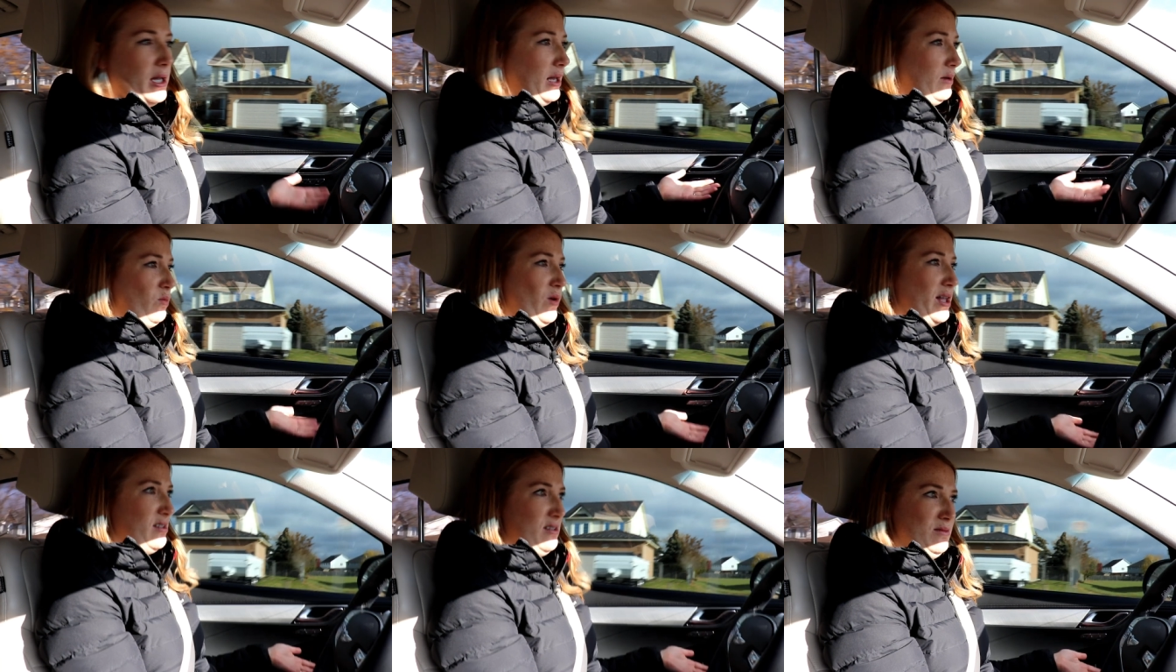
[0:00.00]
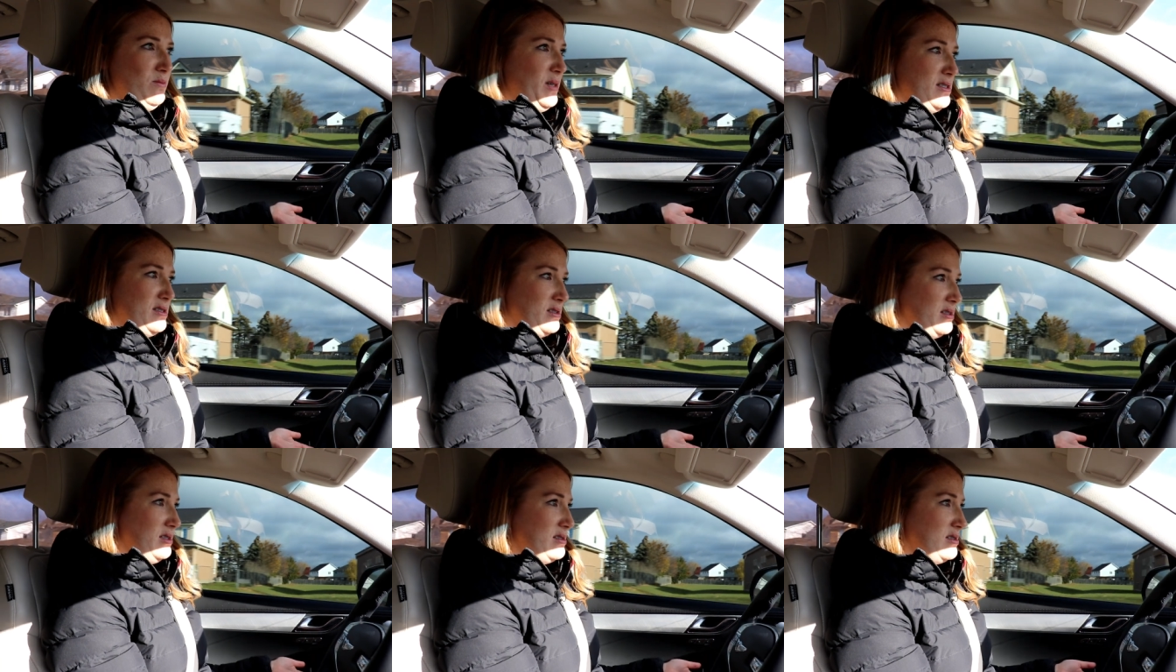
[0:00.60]
and Welland
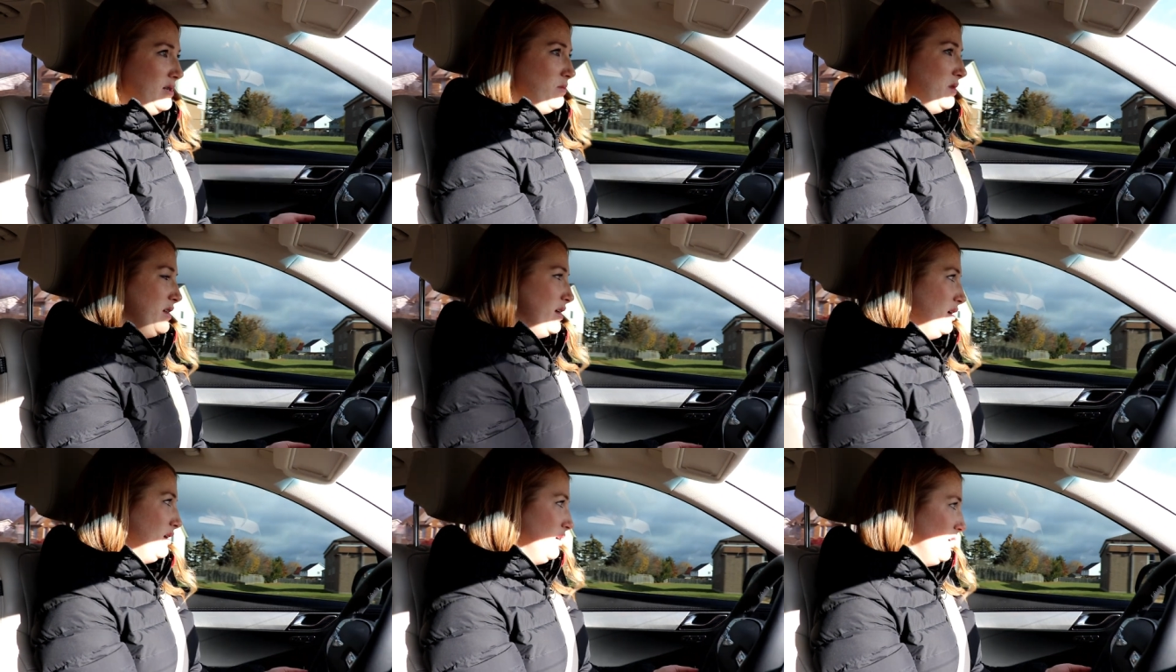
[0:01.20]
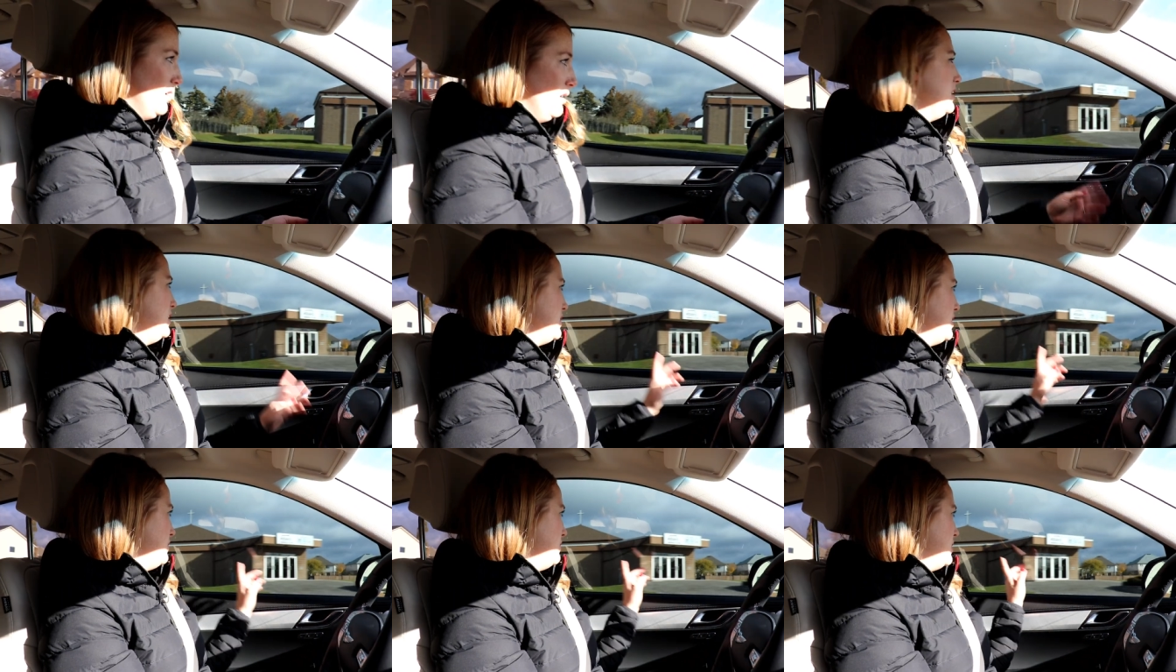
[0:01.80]
basically the same thing.
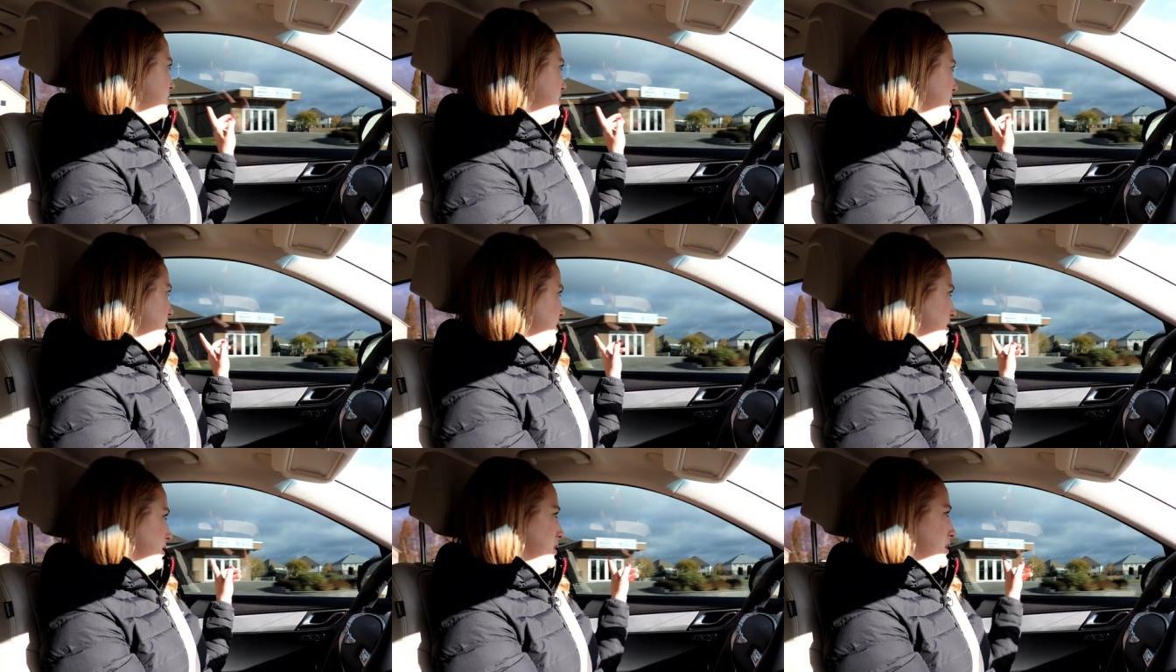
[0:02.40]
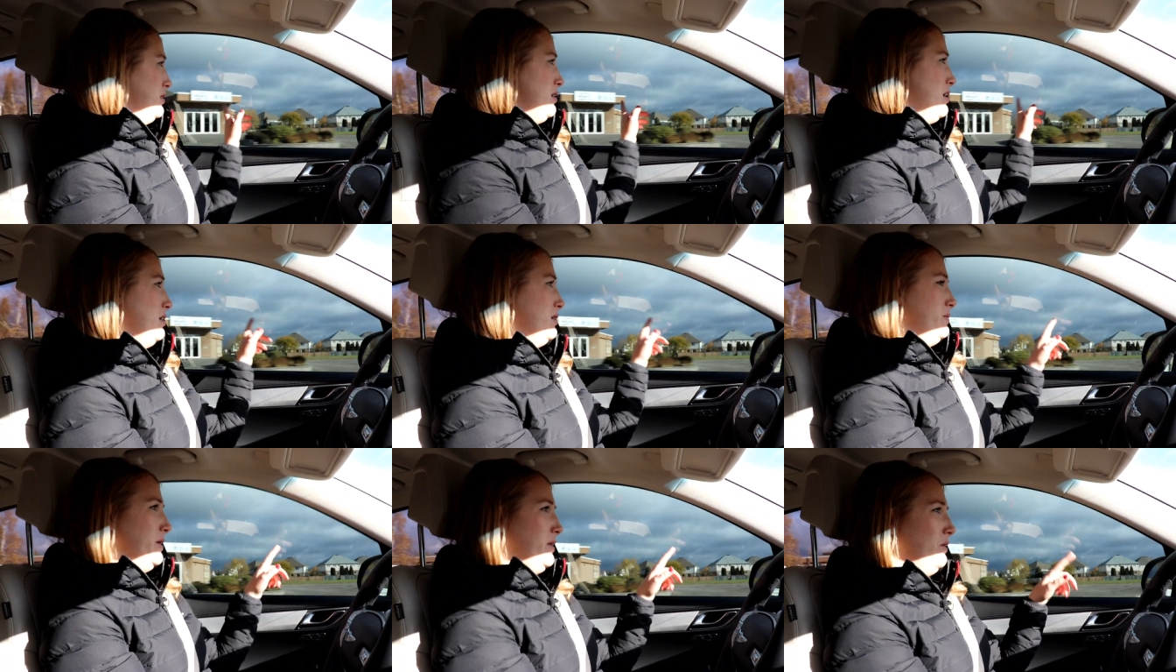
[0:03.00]
These houses here are
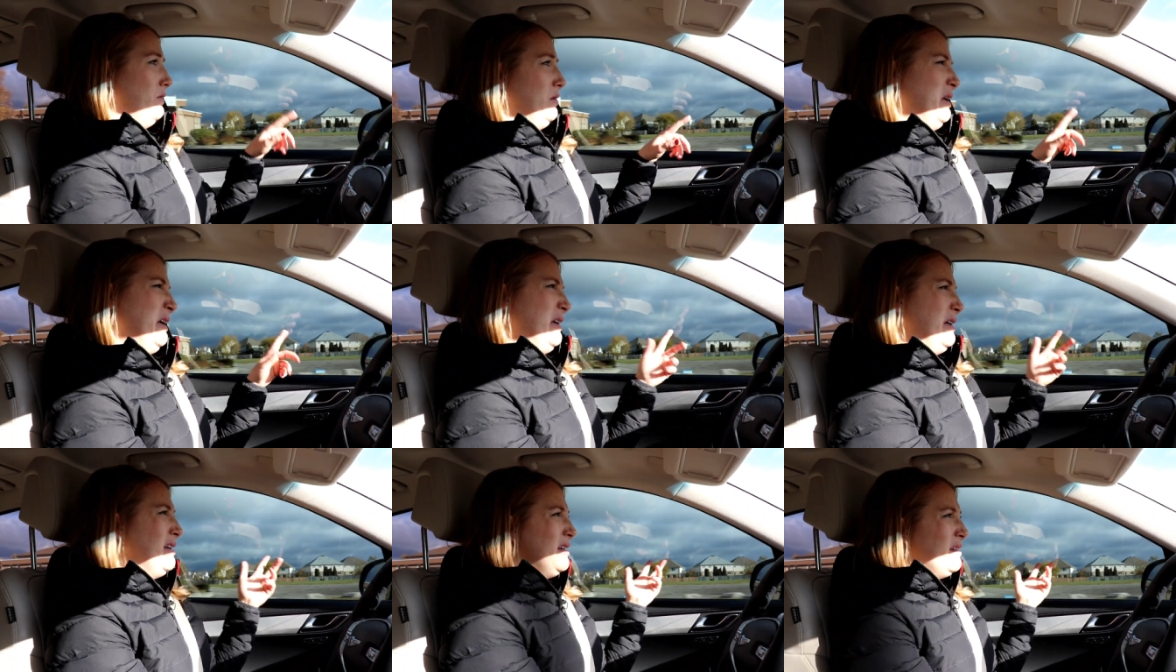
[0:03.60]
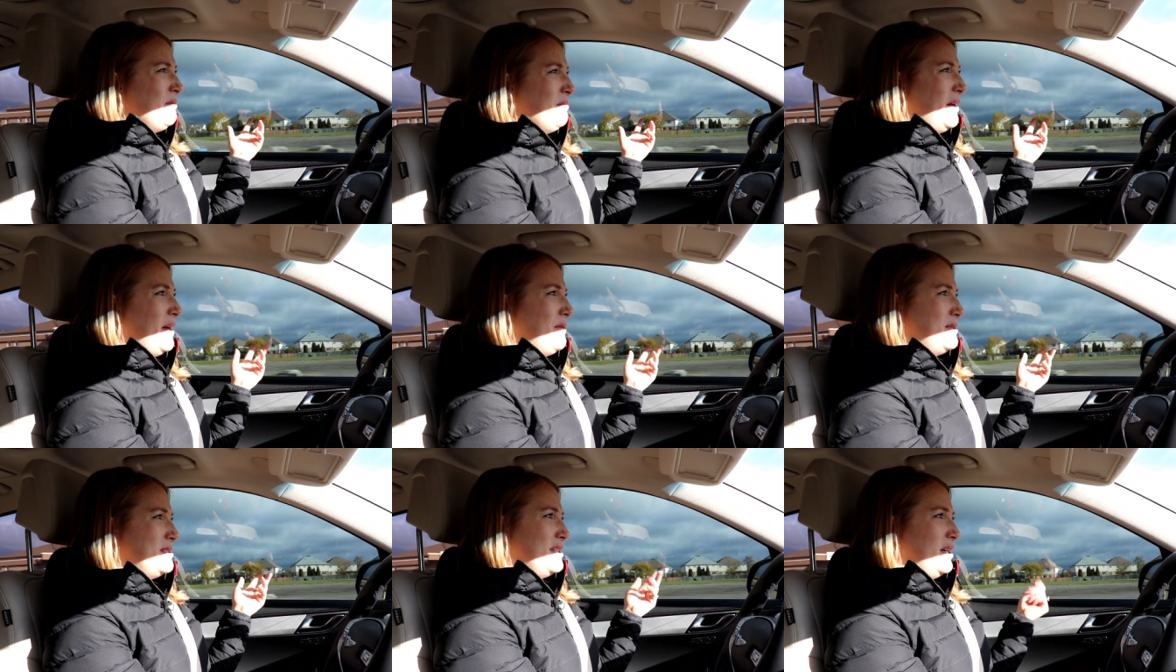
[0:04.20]
all about
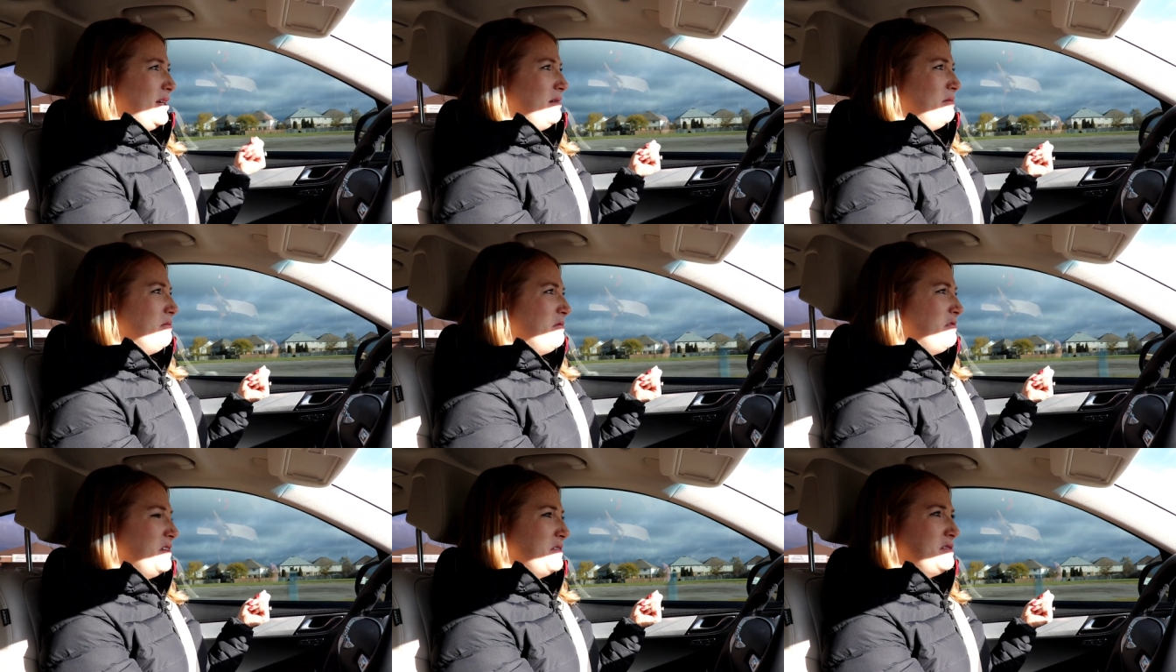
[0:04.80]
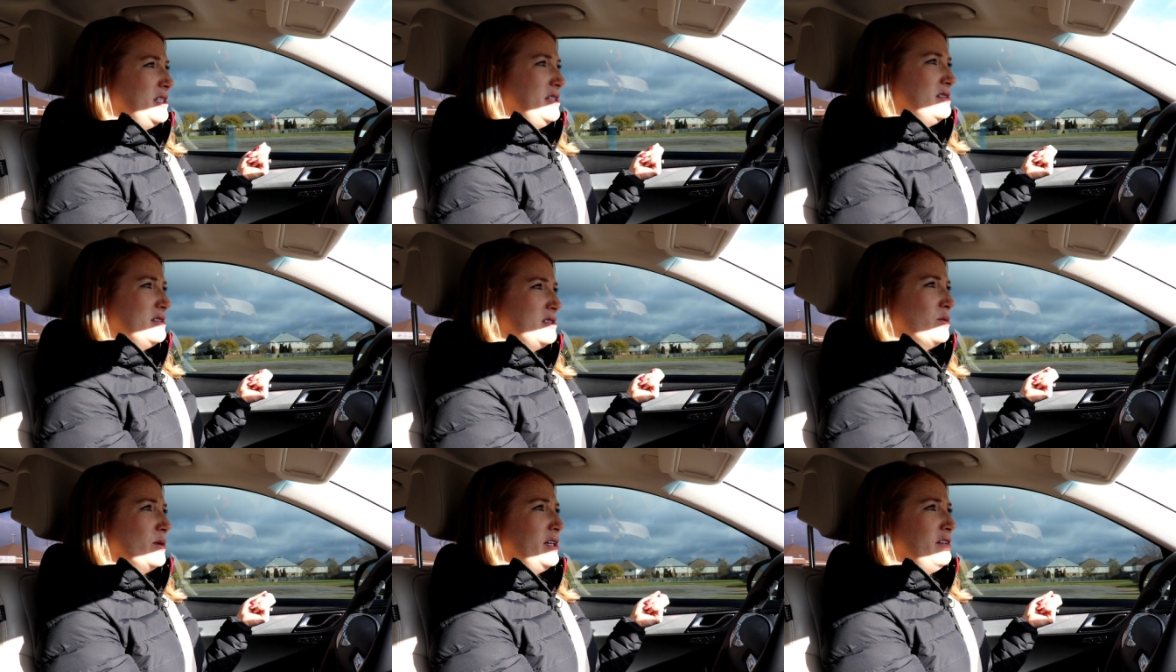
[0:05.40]
I would say 15
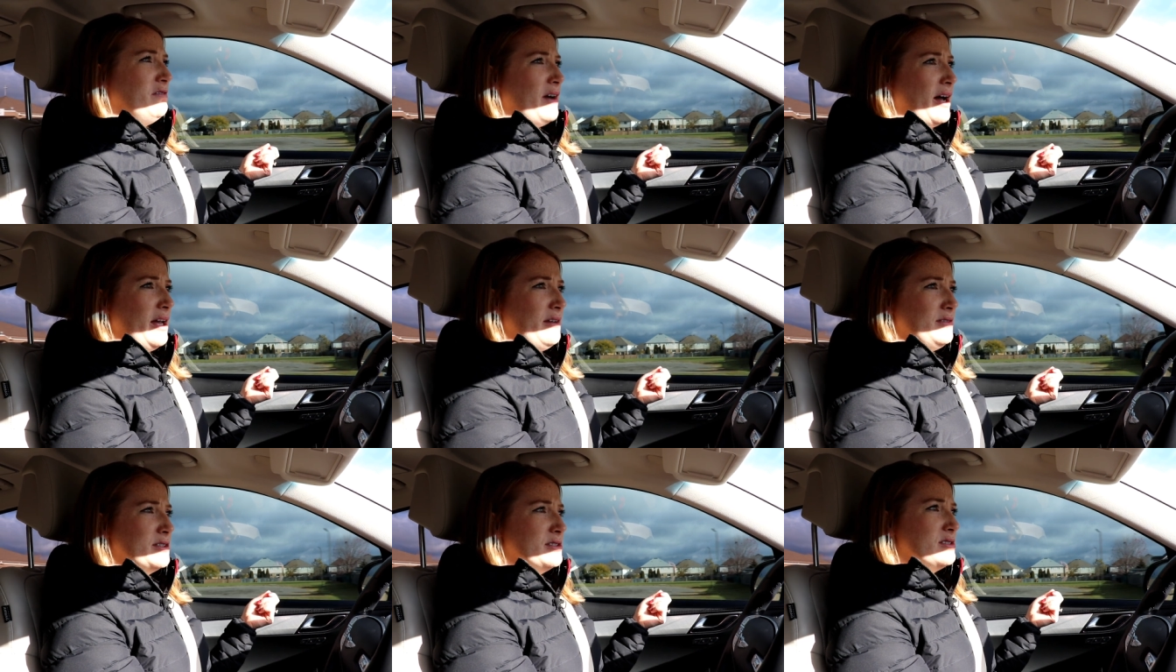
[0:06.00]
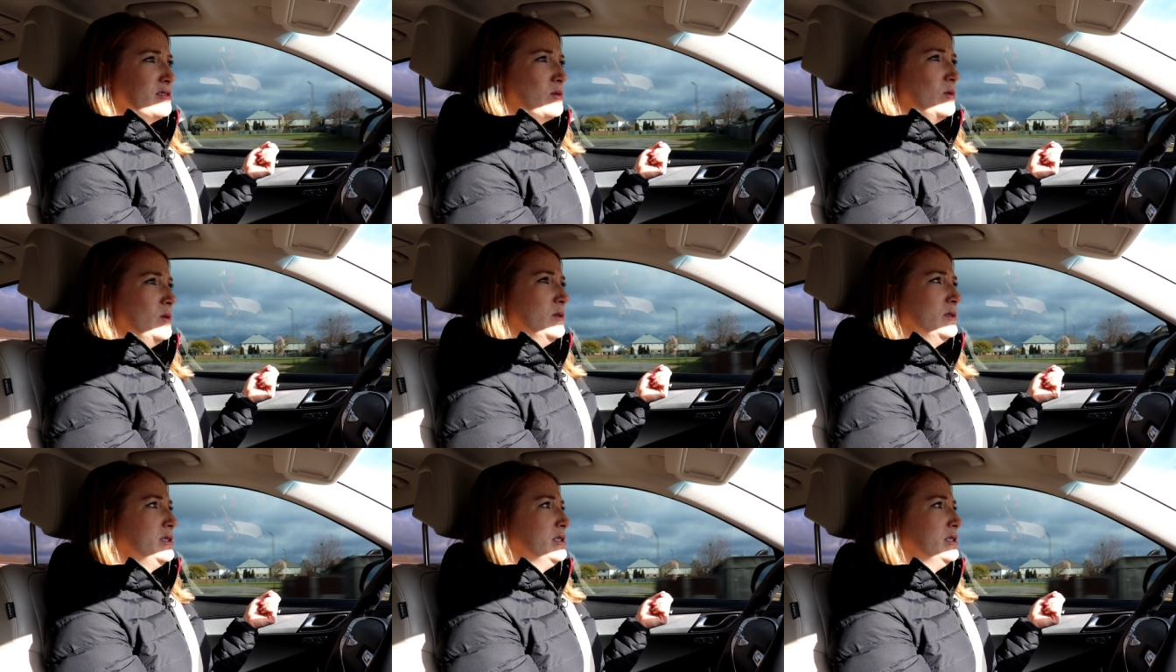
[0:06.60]
to 25 years old.